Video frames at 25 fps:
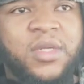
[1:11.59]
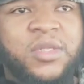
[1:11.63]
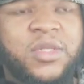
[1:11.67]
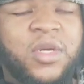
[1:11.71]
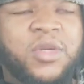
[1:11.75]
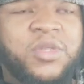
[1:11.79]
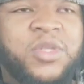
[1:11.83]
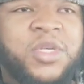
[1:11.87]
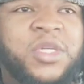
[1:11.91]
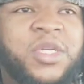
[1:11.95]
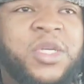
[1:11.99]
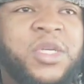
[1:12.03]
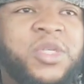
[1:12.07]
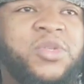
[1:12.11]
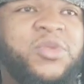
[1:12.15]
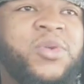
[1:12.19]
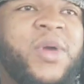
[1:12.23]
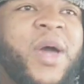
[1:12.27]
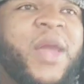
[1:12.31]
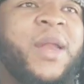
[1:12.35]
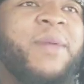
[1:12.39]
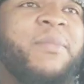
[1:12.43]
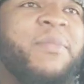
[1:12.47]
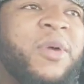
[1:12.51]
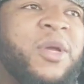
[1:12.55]
So just because you
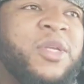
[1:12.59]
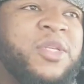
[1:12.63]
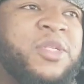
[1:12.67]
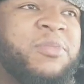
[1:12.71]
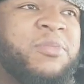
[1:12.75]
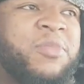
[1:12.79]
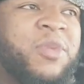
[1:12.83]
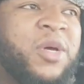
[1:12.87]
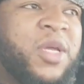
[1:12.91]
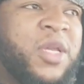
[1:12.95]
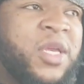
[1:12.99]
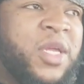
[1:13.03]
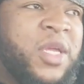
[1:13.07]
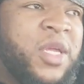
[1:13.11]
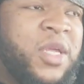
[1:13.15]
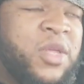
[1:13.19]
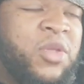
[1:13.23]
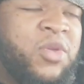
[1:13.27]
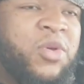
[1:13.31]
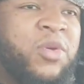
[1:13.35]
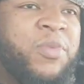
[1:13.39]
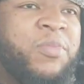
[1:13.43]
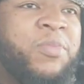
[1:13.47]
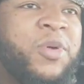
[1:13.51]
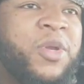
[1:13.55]
got a bunch of money
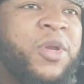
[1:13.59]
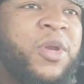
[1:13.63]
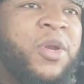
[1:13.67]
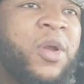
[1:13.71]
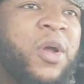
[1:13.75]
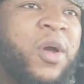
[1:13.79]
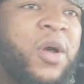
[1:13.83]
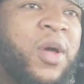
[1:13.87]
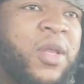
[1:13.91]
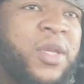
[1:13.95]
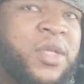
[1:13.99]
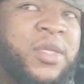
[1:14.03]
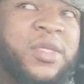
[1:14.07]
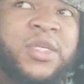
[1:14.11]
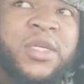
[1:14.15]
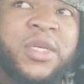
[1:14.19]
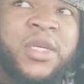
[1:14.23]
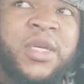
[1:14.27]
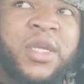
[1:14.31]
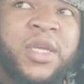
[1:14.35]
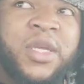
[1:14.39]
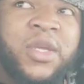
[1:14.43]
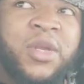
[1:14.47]
and you can put it all into,